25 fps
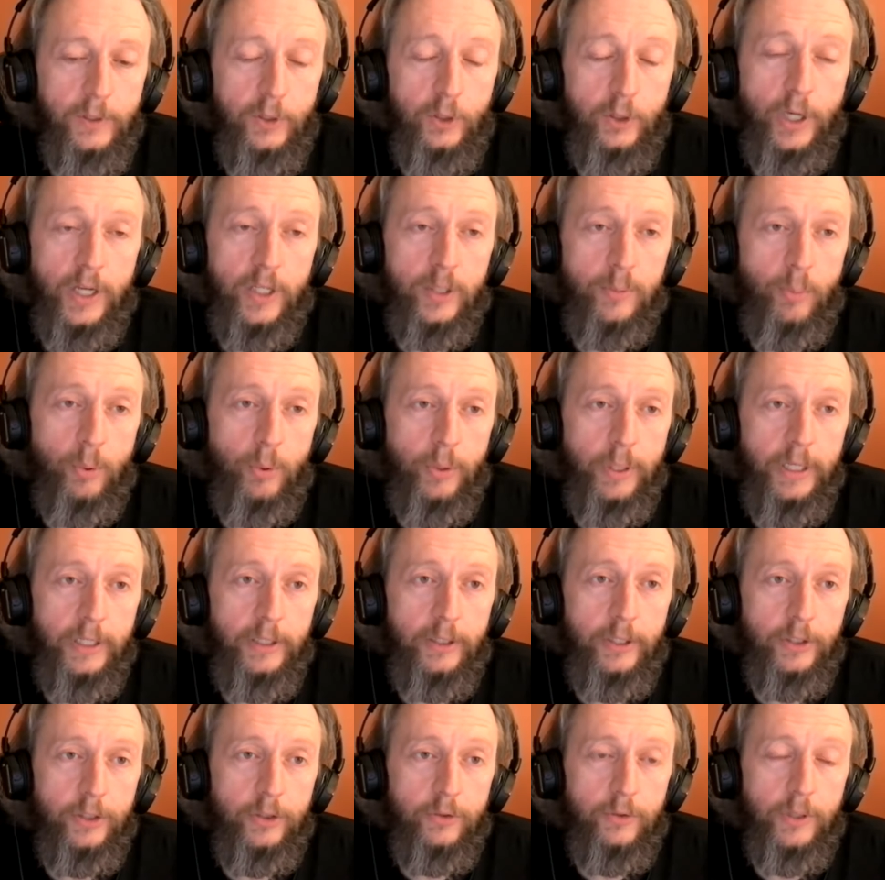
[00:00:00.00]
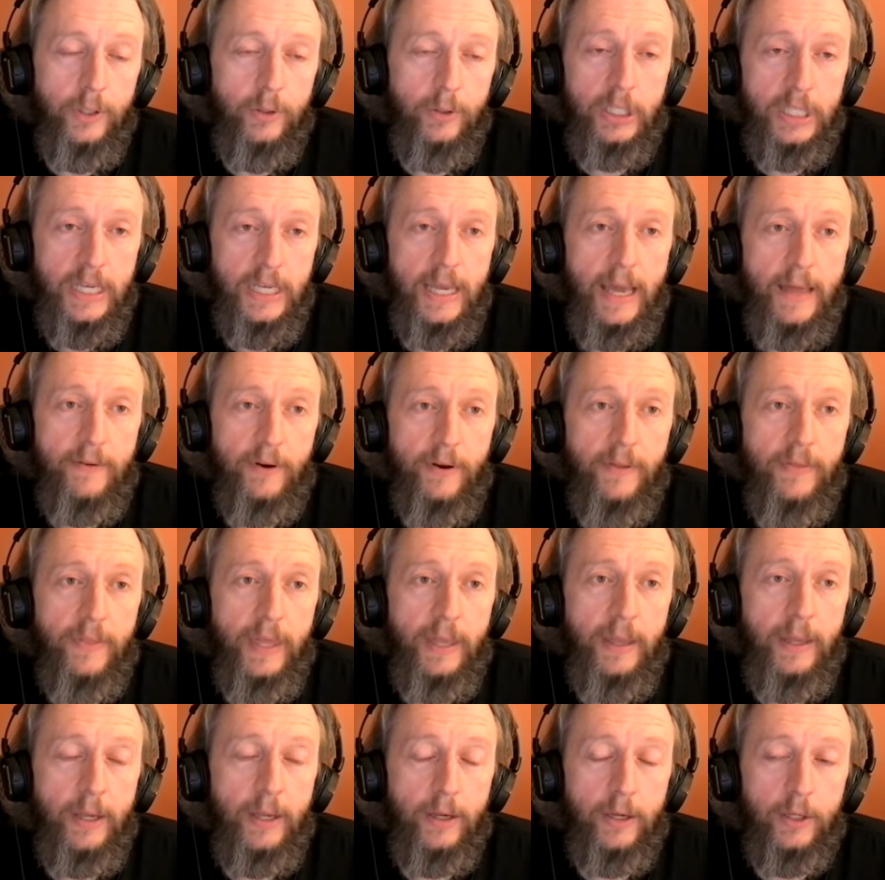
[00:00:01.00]
transport industry. Together,
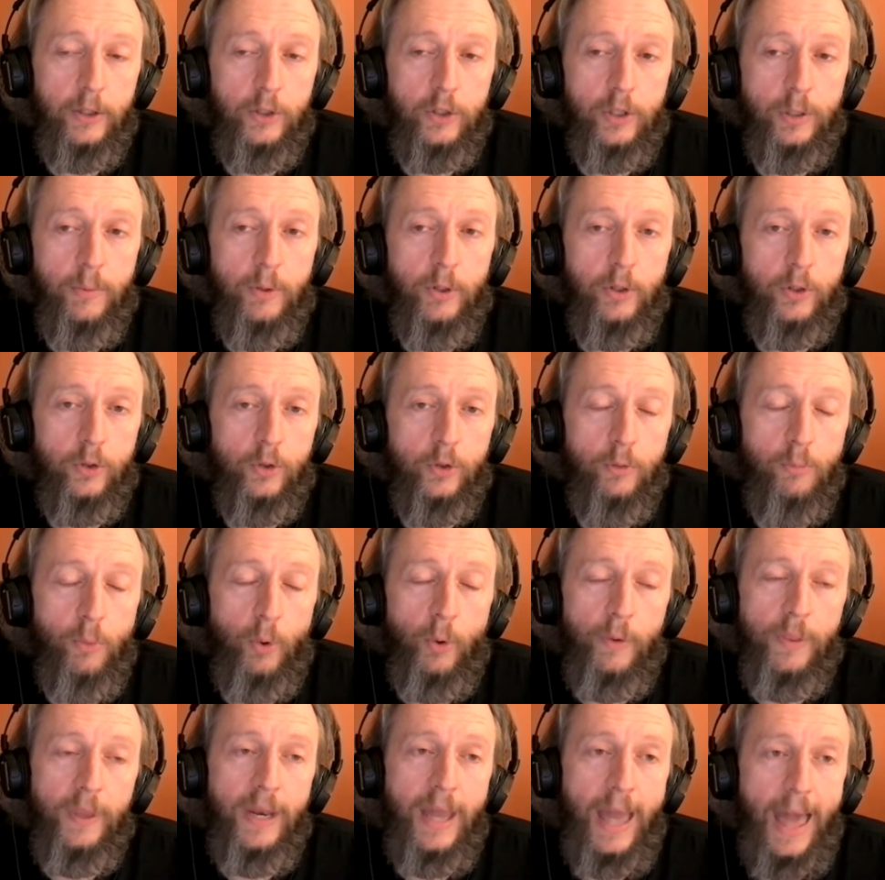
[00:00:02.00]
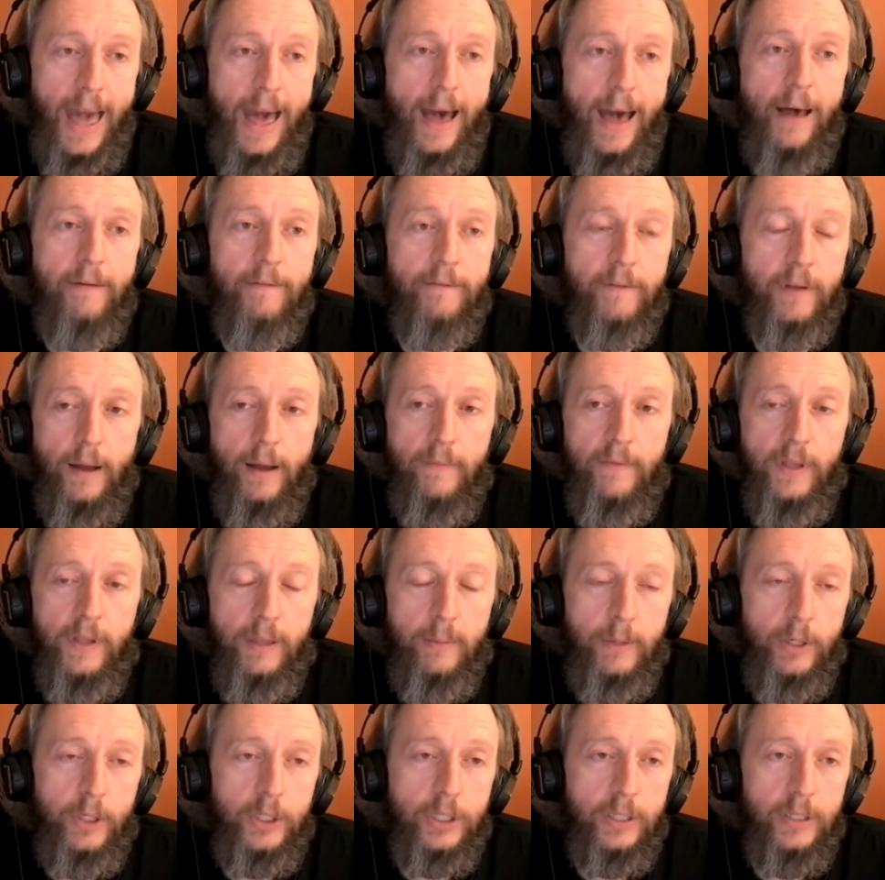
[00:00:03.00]
they contribute to more than half of the
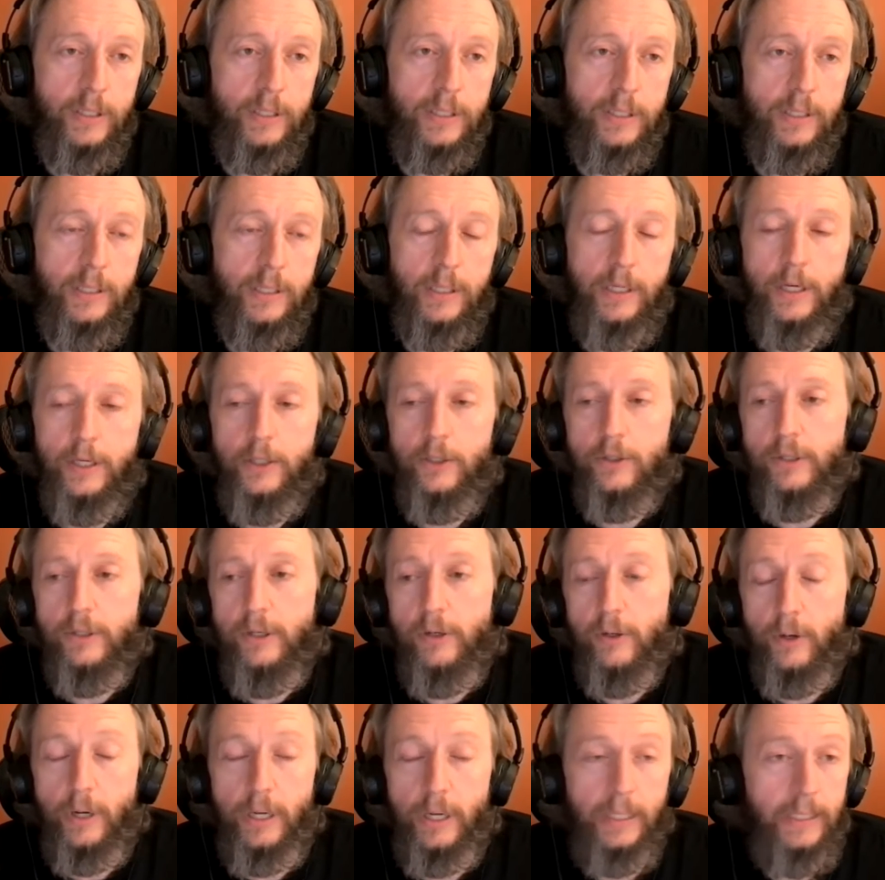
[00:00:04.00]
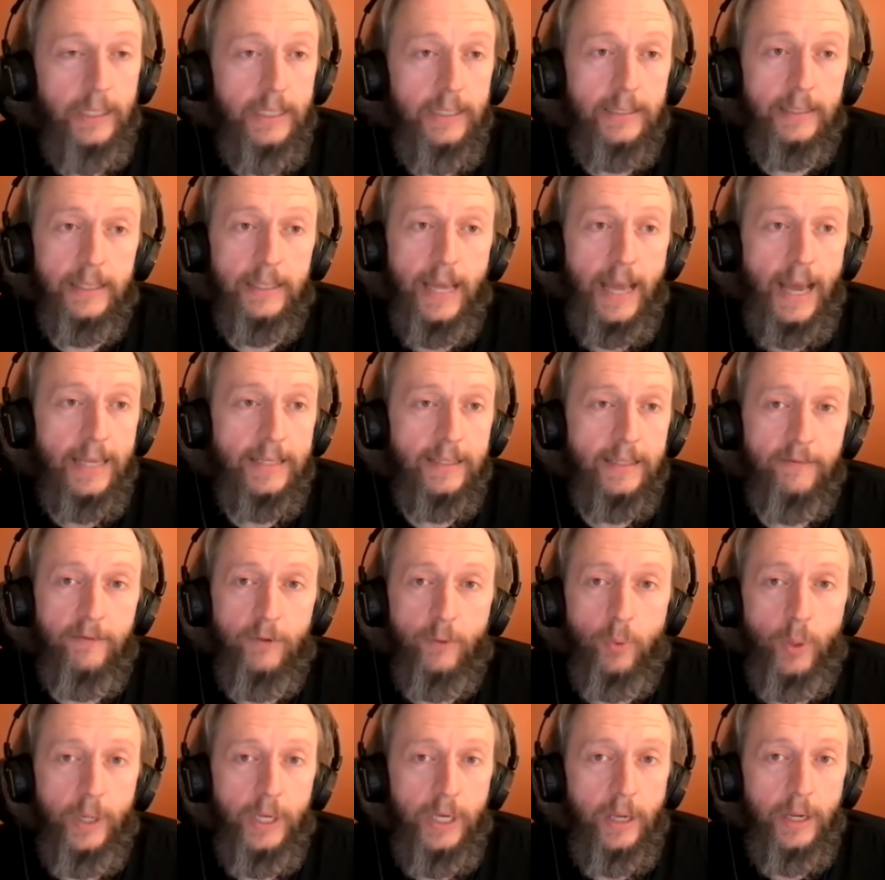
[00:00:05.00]
emissions in the country, or at least as of
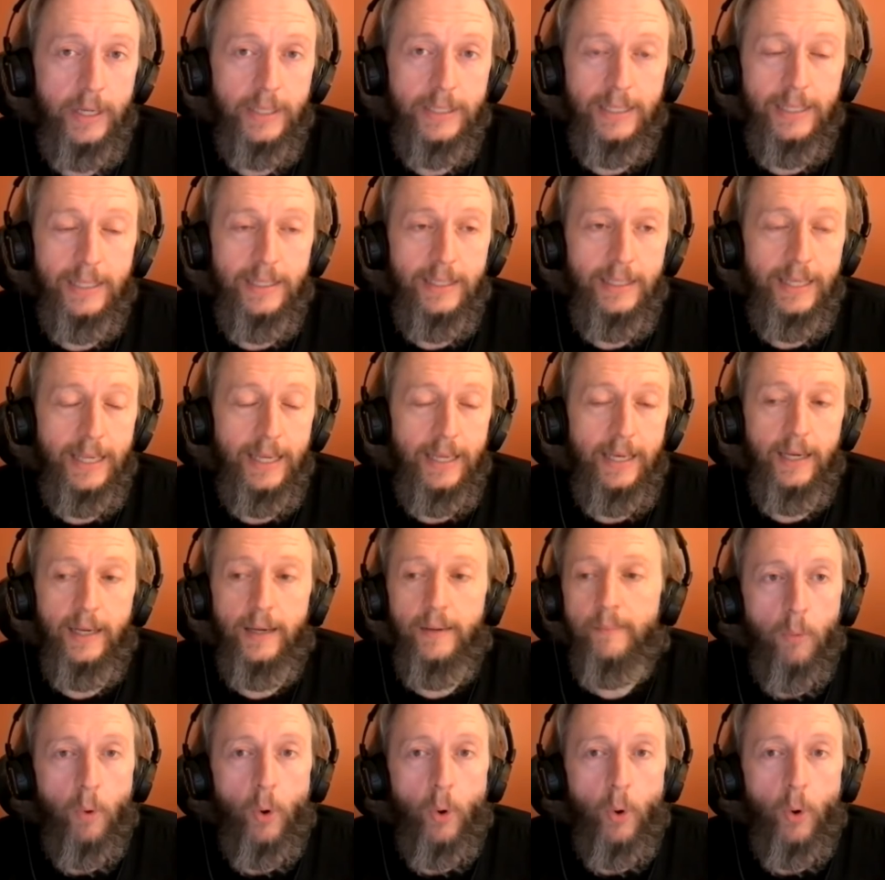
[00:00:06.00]
2019 data.